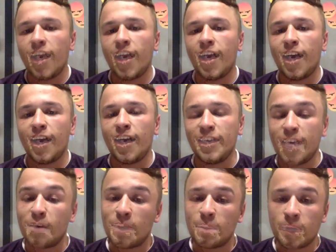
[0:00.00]
Uh,
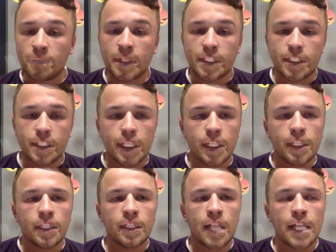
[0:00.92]
yeah, but, but but still,
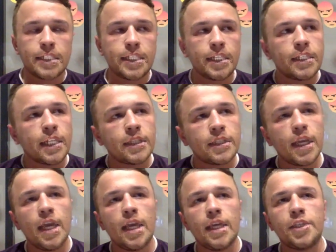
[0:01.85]
I think that
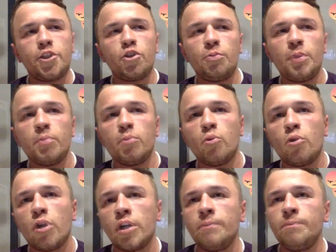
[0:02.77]
it should be more